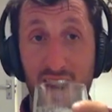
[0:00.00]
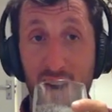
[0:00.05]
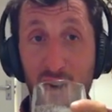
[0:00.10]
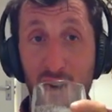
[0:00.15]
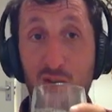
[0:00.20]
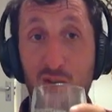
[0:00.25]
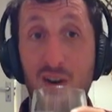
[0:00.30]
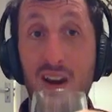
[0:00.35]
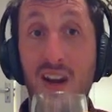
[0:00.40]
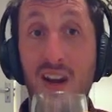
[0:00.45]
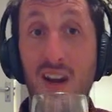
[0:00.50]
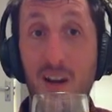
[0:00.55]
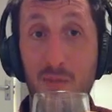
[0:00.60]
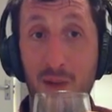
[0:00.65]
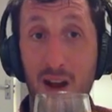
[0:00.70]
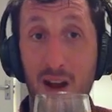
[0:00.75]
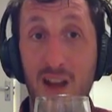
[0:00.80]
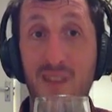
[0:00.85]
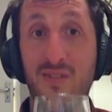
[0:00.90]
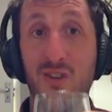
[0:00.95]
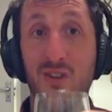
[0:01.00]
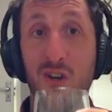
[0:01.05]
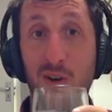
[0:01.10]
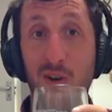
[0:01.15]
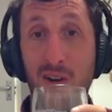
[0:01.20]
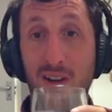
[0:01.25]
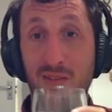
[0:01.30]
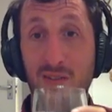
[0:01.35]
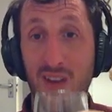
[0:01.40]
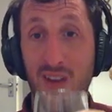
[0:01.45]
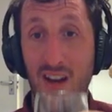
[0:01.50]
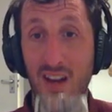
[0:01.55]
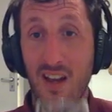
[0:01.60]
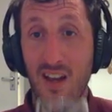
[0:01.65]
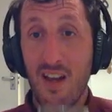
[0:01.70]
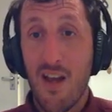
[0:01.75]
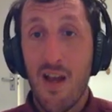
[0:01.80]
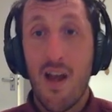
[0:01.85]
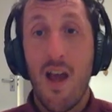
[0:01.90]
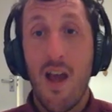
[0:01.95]
Craig, my other annoying friend,
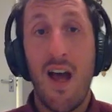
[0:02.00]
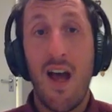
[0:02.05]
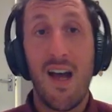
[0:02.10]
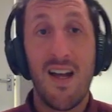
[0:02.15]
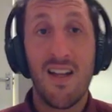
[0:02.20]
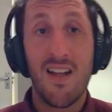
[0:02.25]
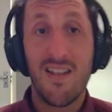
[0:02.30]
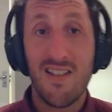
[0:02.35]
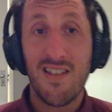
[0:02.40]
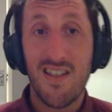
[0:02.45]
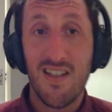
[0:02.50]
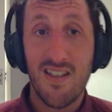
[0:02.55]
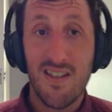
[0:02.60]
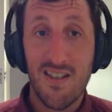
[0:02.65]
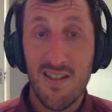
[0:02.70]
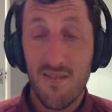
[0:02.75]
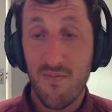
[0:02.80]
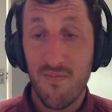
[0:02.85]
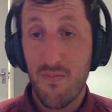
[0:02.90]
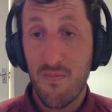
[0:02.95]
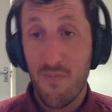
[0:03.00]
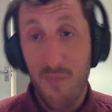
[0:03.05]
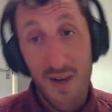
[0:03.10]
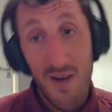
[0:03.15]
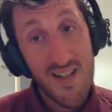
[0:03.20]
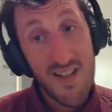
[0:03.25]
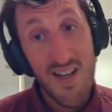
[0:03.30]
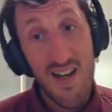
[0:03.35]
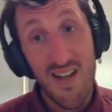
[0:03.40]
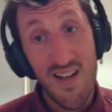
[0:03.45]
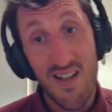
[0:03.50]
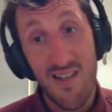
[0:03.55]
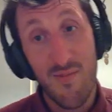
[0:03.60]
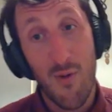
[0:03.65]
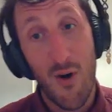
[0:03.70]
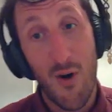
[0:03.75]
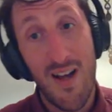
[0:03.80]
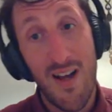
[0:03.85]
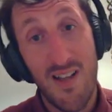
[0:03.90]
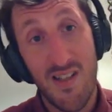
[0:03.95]
says, my dad is
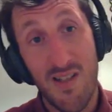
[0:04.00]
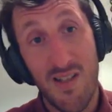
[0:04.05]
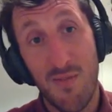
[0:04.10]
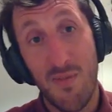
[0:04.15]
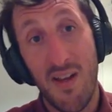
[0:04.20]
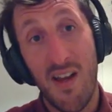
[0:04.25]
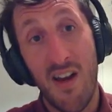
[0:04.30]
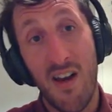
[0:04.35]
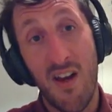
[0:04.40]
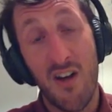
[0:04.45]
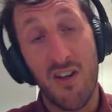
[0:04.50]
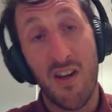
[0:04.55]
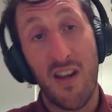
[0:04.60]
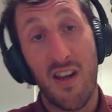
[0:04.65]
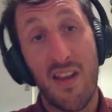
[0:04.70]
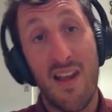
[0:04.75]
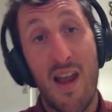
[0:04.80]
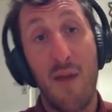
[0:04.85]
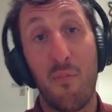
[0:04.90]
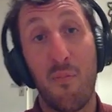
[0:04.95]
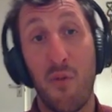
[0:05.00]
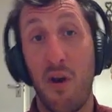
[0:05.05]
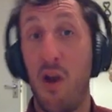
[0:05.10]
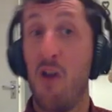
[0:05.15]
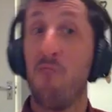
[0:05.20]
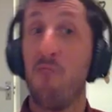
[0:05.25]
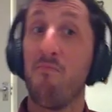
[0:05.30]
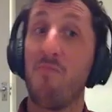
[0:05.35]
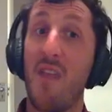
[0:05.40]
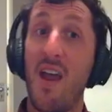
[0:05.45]
more handsome than Leonardo DiCaprio.